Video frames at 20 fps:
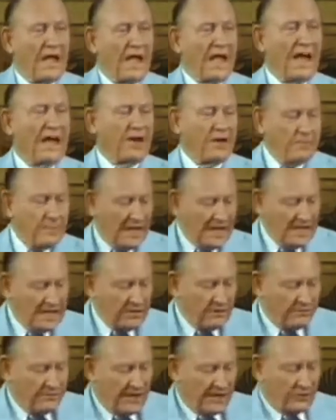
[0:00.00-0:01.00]
Adam ate
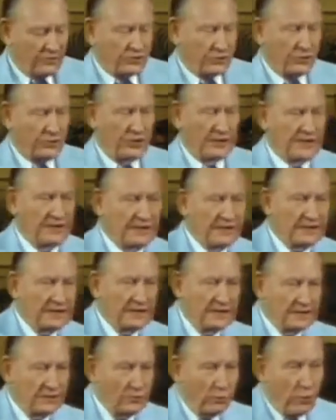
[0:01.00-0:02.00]
of that tree.
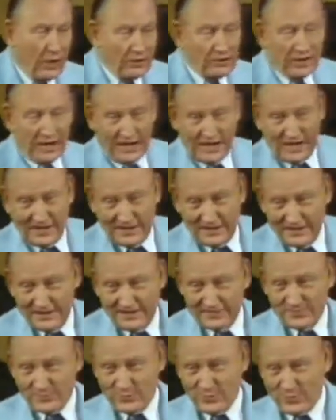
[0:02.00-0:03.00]
What died?
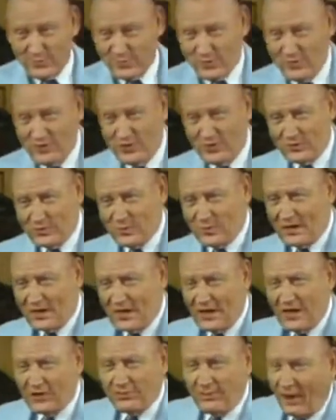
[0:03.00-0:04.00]

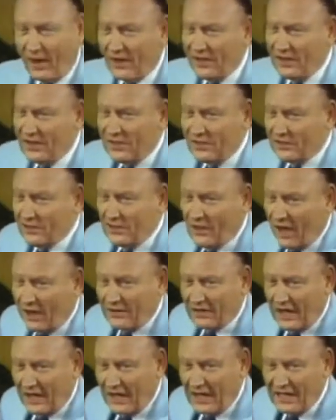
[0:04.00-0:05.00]
His body did
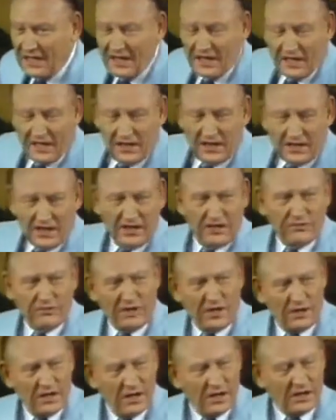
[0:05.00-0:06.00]
not die. It lived
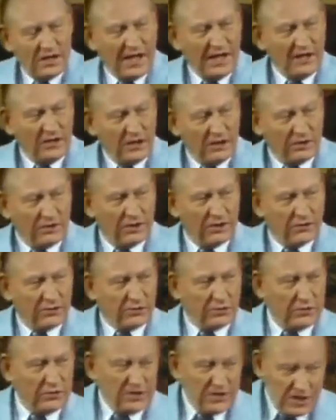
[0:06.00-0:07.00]

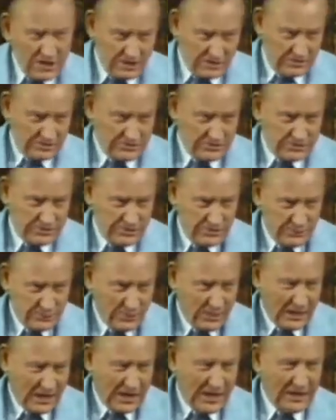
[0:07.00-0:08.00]
930 years
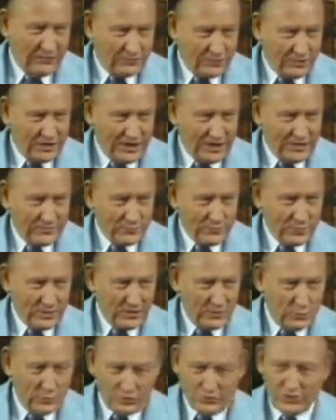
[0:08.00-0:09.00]
after that,
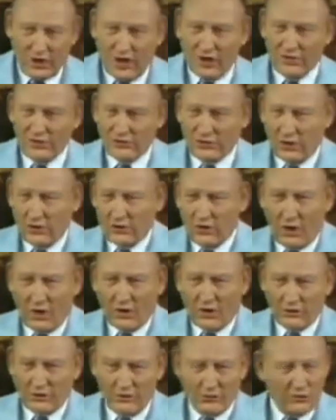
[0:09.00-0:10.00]
with sons and
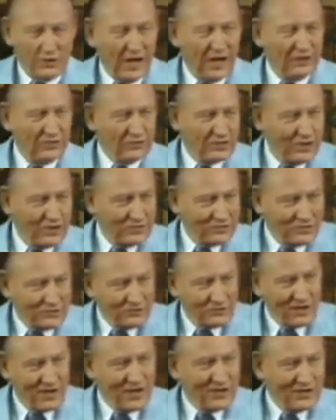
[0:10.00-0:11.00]
daughters and grandsons
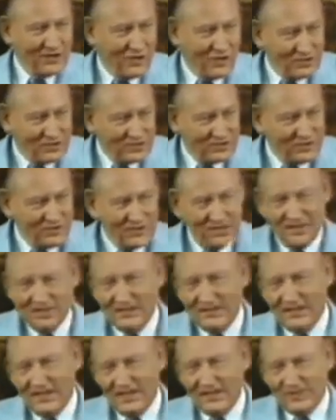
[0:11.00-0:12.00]
and granddaughters and
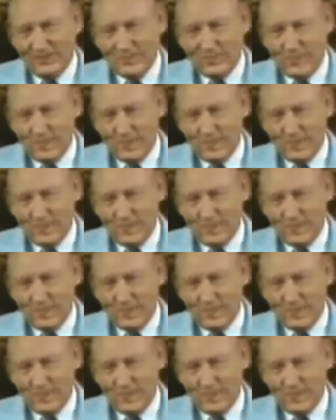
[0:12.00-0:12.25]
down.